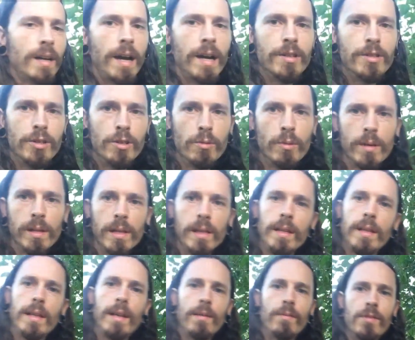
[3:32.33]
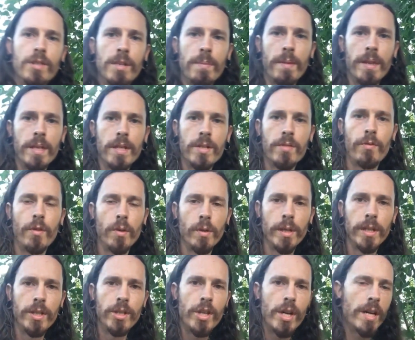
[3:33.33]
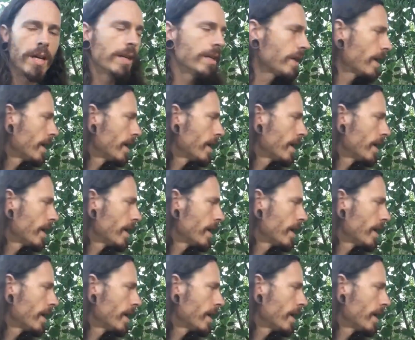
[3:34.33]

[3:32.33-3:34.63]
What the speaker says: I do want to leave some of this foliage on.